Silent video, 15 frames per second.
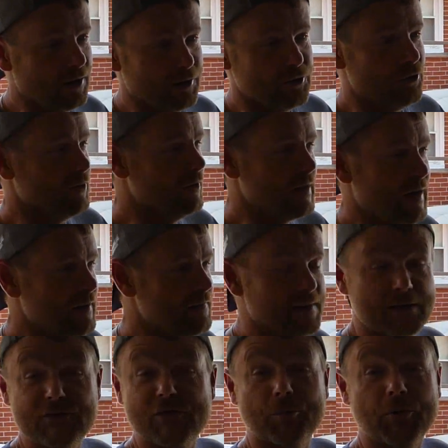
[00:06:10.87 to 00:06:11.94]
you know, a lot of
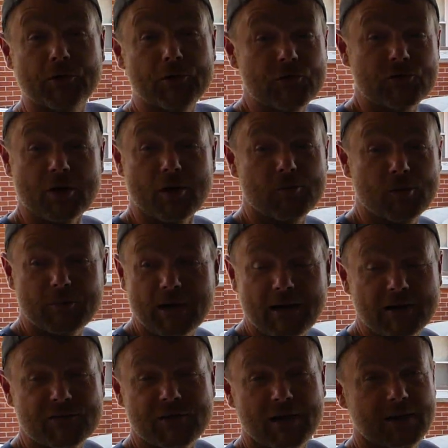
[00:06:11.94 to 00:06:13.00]
things that produce carbon
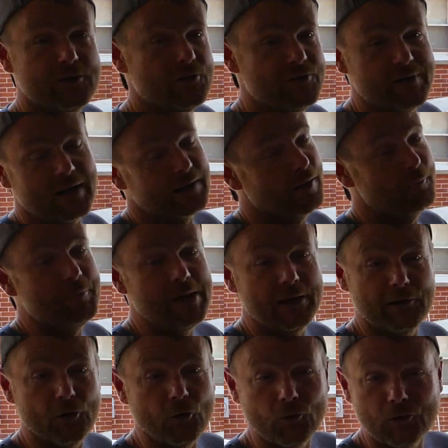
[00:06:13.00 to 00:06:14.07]
monoxide, there's not going to be
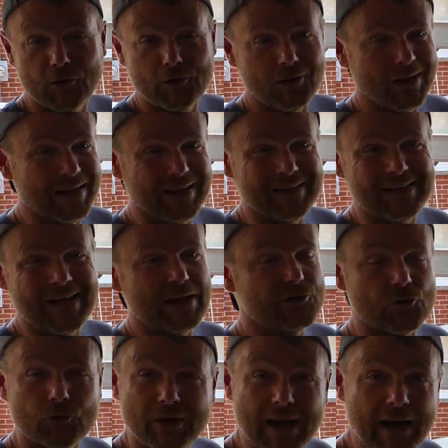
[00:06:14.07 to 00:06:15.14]
an odor like
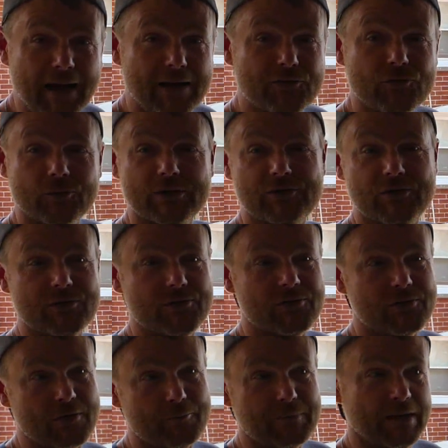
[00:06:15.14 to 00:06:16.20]
natural gas, which is
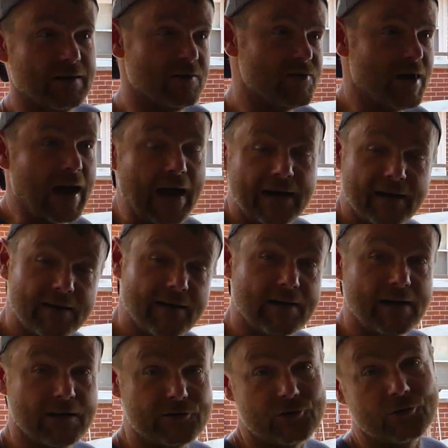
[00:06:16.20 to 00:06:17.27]
something that's added to
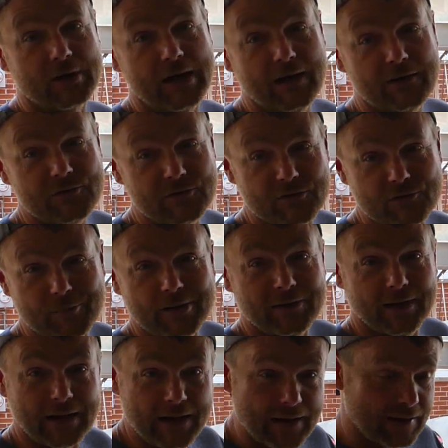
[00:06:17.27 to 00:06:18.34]
natural gas to smell
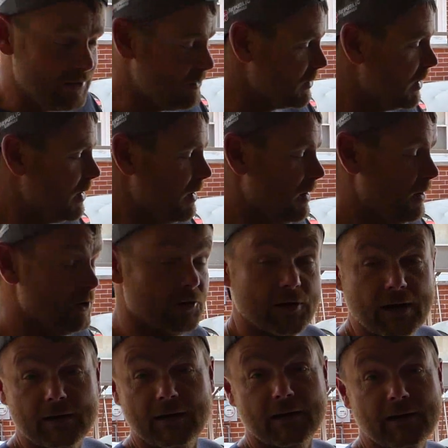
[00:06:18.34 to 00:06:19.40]
like eggs. You're
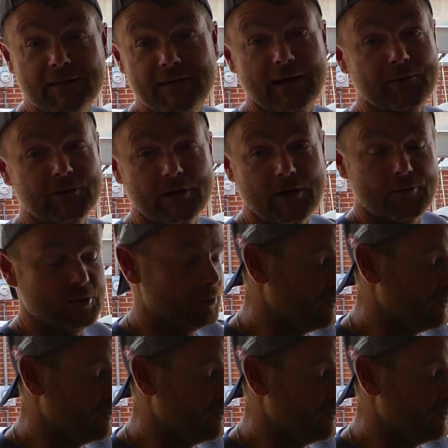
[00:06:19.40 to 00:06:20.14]
not going to get that with carbon